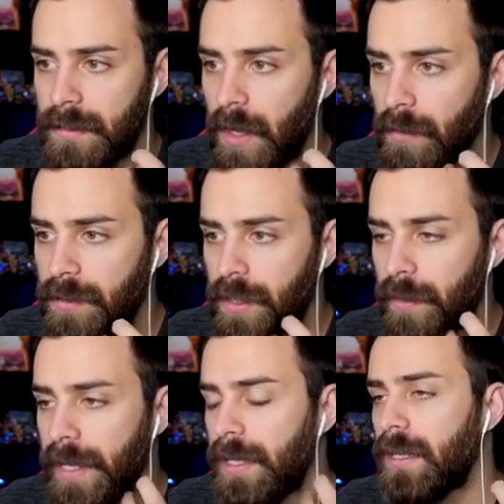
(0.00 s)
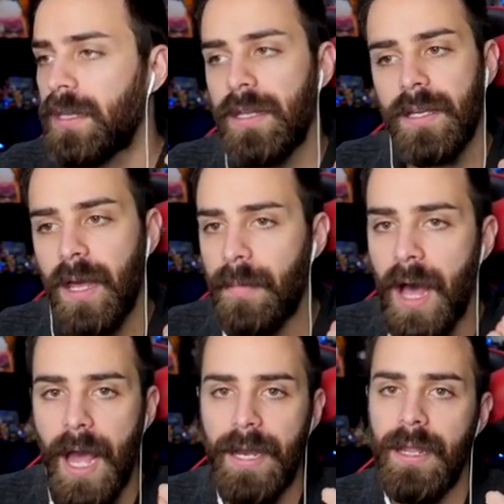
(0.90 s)
Don't do it. Come
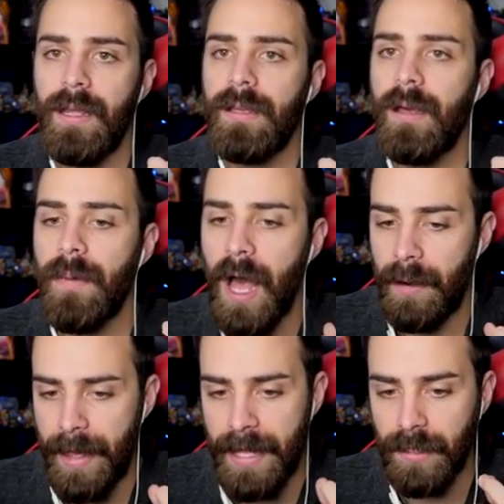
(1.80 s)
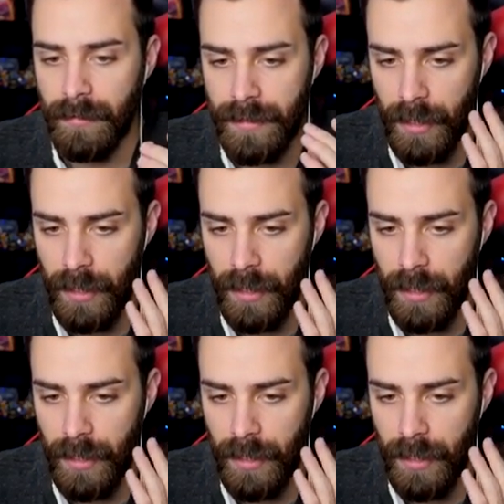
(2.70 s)
on. Come on, man. Don't